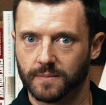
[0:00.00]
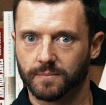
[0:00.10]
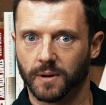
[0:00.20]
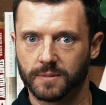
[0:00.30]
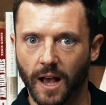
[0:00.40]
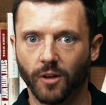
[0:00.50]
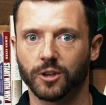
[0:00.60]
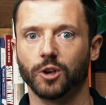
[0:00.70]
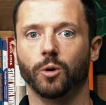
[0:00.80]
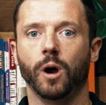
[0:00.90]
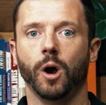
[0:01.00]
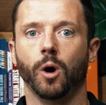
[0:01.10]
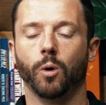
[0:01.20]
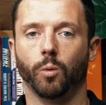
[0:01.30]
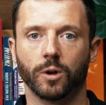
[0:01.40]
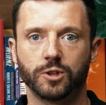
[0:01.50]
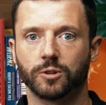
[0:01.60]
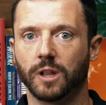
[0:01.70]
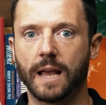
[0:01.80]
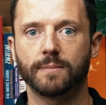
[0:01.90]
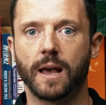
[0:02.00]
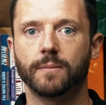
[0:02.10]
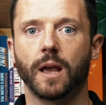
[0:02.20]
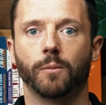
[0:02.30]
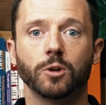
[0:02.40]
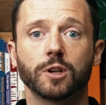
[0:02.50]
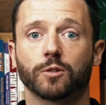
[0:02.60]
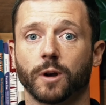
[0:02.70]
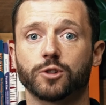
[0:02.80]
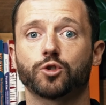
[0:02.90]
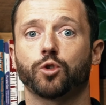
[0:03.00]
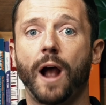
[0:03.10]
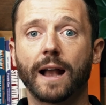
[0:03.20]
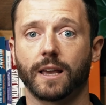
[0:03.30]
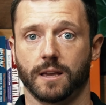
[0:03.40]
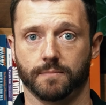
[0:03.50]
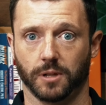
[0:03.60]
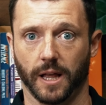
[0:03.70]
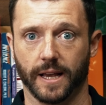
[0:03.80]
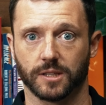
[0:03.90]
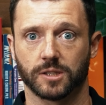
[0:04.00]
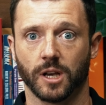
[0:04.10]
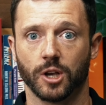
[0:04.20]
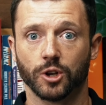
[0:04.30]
but I'm telling you, once you claim them and once you have the right tracking in place,